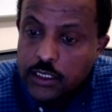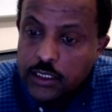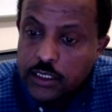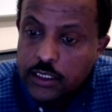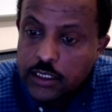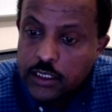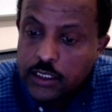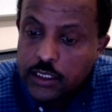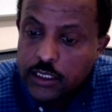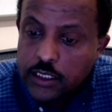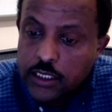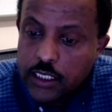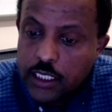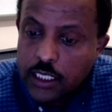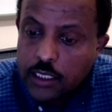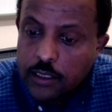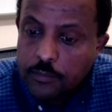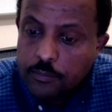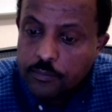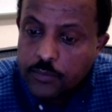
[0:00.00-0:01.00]
the
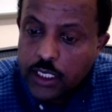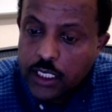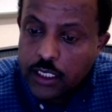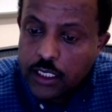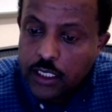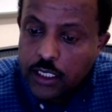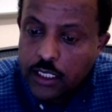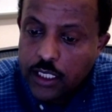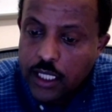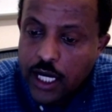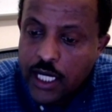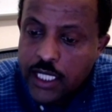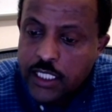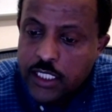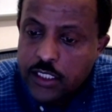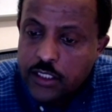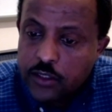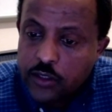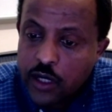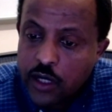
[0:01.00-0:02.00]
uh, uh,
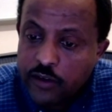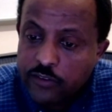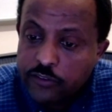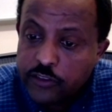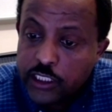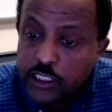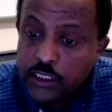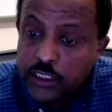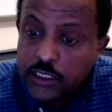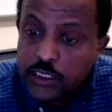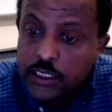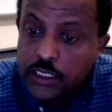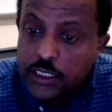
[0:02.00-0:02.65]
untrafficked,